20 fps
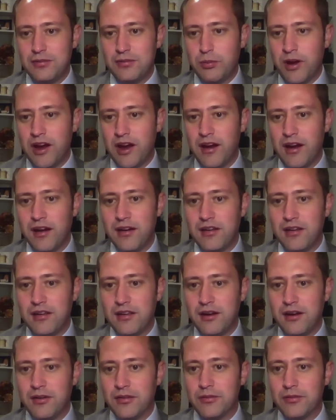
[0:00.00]
is where
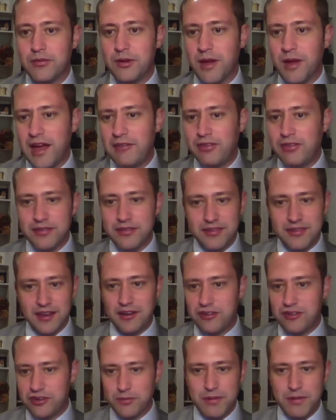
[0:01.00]
you have the
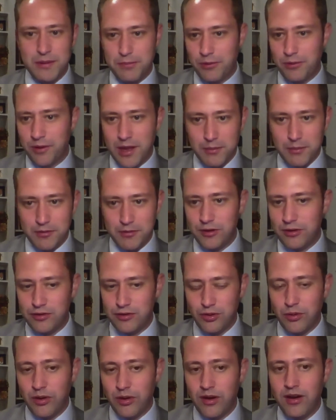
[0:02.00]
signature people come to your
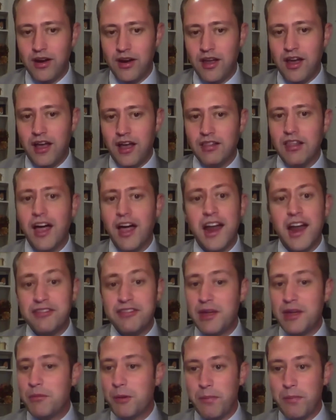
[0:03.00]
door. A lot of
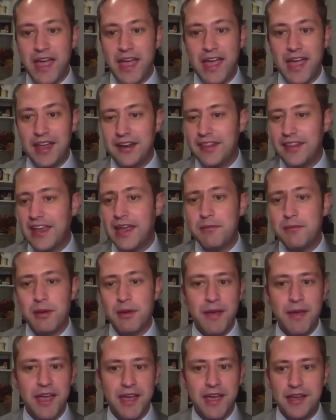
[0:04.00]
them are paid, and they can be
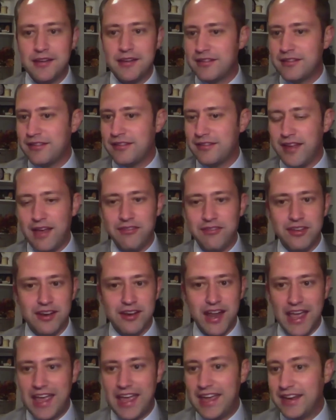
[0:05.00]
paid
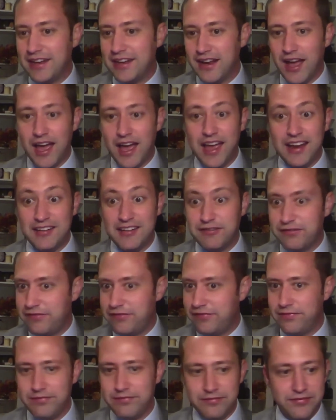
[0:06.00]
$7, $8, $9,
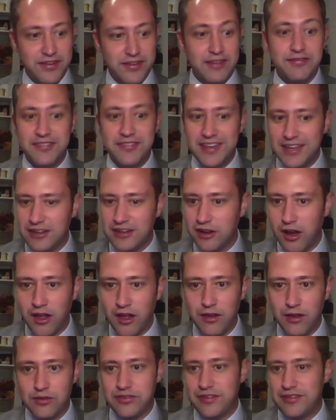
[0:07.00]

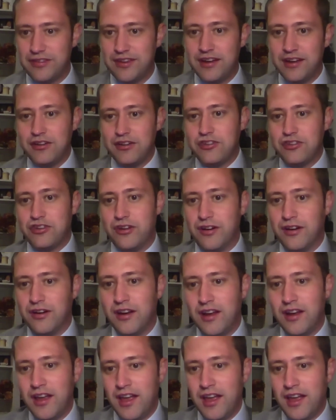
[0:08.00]
$15 a signature